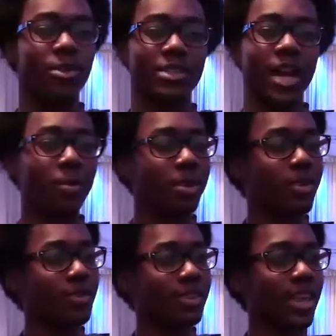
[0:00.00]
there's a couple of
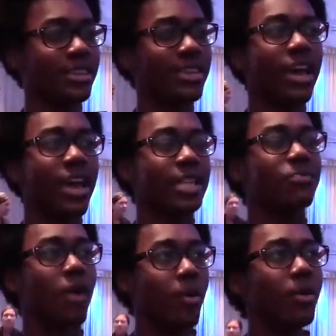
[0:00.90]
different things. It's
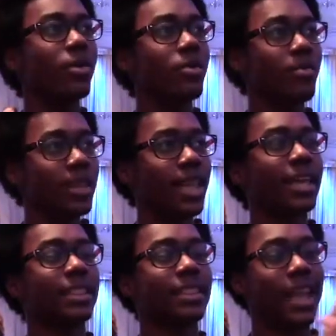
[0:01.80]
probably going to be
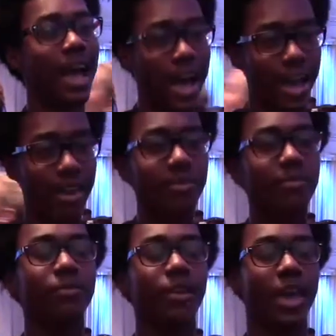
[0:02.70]
like
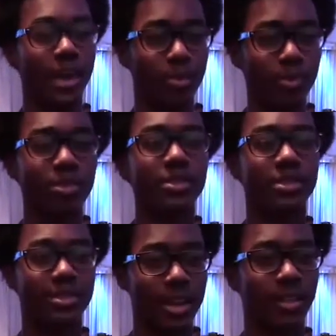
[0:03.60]
live
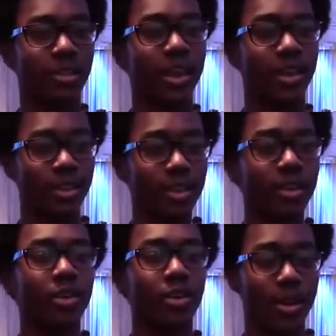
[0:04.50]
animals that are like
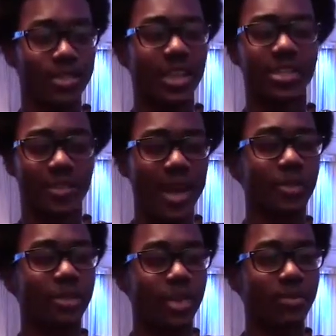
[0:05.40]
you know, we have to interact
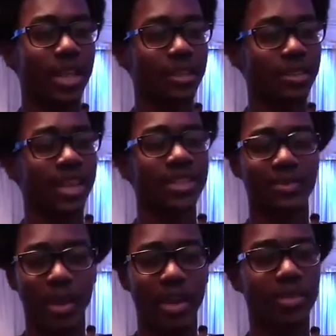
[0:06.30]
with them. That like
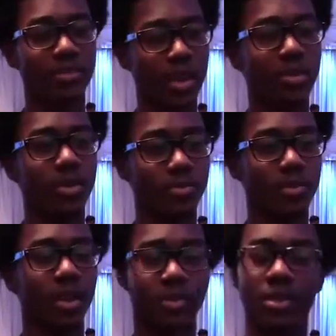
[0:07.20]
spiders, maybe it'd
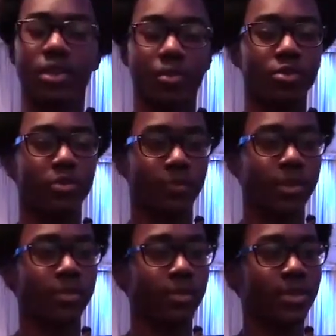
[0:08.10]
probably be like the most
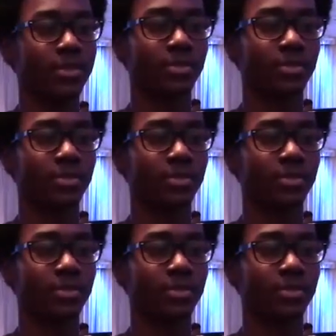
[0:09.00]
effective thing to